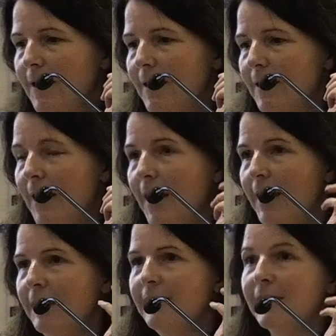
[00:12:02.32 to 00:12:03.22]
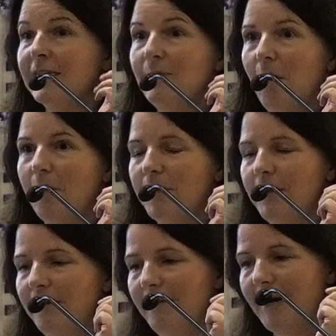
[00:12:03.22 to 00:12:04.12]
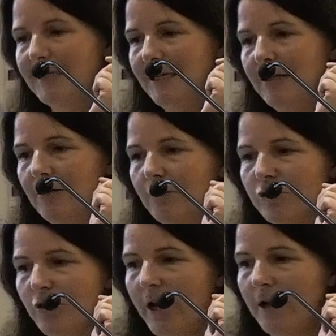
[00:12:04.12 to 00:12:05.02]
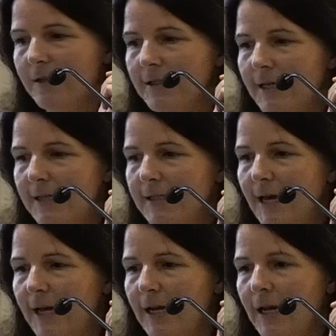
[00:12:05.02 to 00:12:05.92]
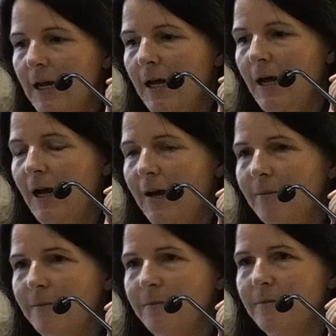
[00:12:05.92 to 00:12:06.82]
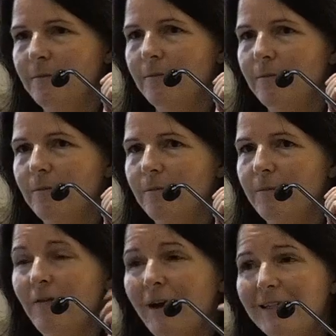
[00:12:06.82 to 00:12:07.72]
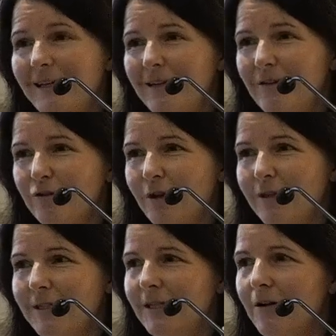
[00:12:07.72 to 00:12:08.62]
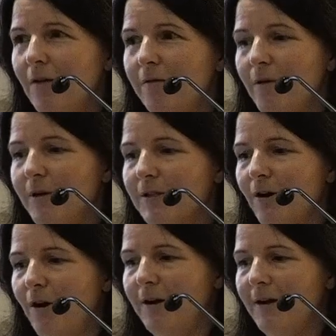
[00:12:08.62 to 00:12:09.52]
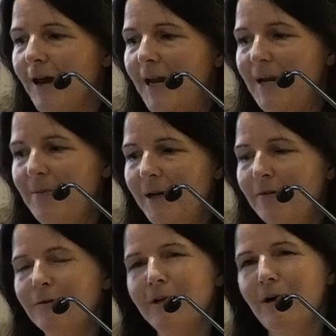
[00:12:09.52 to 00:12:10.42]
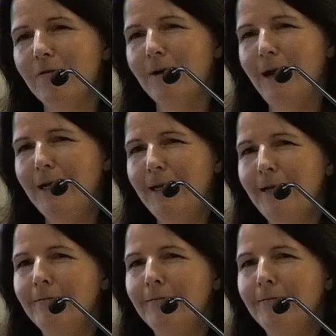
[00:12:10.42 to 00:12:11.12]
Then the small print of the vaccine clinical trials is that the vaccine clinical trials did not focus on anybody really over 80,